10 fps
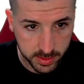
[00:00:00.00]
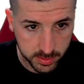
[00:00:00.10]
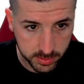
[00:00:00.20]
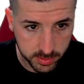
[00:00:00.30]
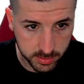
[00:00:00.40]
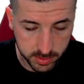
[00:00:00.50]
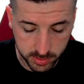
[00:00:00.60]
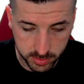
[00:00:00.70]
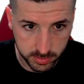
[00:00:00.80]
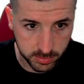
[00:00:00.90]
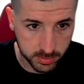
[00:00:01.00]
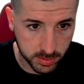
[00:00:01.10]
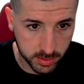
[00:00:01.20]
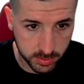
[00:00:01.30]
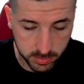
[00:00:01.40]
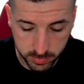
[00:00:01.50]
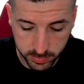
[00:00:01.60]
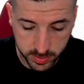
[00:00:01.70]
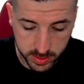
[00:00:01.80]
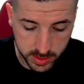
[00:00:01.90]
So let's do home
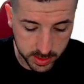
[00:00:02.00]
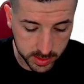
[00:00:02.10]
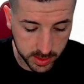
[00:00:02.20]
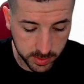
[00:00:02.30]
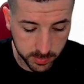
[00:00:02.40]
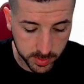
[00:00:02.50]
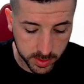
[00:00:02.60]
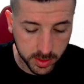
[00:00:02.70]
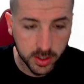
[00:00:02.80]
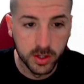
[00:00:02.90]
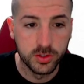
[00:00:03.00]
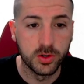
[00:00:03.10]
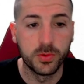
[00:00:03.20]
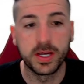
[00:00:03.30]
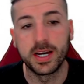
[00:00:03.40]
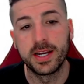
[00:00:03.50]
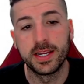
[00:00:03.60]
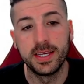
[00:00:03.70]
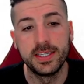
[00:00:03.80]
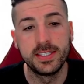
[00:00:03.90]
team. So we can
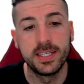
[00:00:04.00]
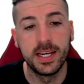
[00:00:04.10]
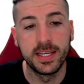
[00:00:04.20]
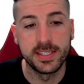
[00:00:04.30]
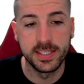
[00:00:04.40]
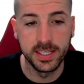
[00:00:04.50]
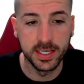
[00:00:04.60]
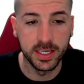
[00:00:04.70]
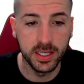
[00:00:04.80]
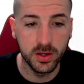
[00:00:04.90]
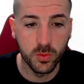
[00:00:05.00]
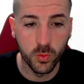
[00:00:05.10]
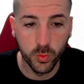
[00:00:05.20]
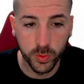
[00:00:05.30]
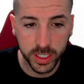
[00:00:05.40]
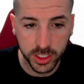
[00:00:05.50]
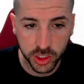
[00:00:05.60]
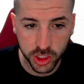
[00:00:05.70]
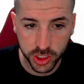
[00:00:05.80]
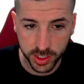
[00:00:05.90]
easily see
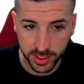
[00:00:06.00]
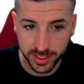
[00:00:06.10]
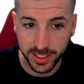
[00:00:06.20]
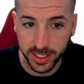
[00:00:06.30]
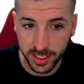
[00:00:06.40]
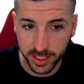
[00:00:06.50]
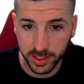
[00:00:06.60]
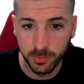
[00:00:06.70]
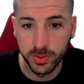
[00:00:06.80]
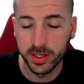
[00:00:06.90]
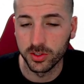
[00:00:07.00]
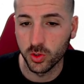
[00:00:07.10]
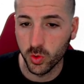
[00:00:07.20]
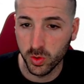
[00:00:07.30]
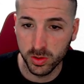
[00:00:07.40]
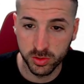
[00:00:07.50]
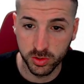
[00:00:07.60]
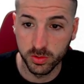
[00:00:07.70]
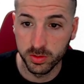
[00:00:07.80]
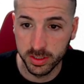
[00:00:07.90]
which team scores
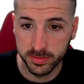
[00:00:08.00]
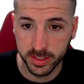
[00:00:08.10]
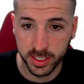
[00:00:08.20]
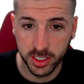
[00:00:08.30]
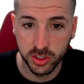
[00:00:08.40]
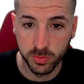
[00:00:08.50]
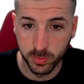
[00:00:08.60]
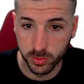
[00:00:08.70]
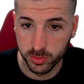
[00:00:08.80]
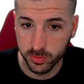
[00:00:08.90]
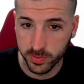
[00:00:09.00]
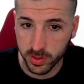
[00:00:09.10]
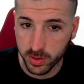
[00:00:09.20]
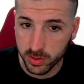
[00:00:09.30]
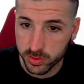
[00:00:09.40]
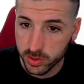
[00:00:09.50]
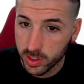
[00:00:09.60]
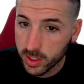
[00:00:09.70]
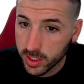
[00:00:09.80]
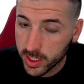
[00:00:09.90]
on average most of the goals.
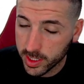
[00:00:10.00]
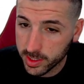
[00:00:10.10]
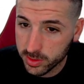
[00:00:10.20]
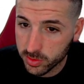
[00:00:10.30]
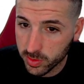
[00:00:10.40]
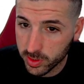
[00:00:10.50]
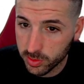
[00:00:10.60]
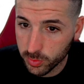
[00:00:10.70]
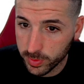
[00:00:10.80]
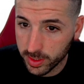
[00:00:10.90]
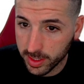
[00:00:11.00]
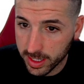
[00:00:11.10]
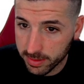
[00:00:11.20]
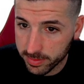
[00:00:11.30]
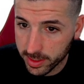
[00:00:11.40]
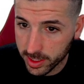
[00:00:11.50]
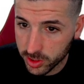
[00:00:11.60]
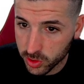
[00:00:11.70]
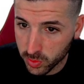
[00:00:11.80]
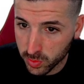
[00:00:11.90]
And this is going to be the
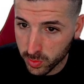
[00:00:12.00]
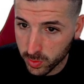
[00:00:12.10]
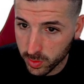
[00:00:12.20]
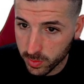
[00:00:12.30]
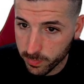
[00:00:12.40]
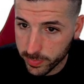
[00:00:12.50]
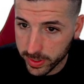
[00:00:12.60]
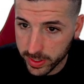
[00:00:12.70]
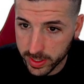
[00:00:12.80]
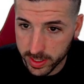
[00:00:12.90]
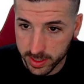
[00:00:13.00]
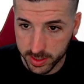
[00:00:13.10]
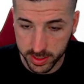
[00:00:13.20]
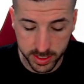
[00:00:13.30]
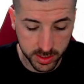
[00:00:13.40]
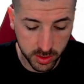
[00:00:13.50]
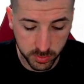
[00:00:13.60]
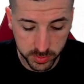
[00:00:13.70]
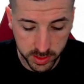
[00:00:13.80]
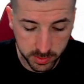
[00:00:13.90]
average goal per home
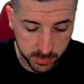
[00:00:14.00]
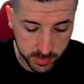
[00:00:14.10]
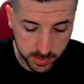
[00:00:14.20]
team.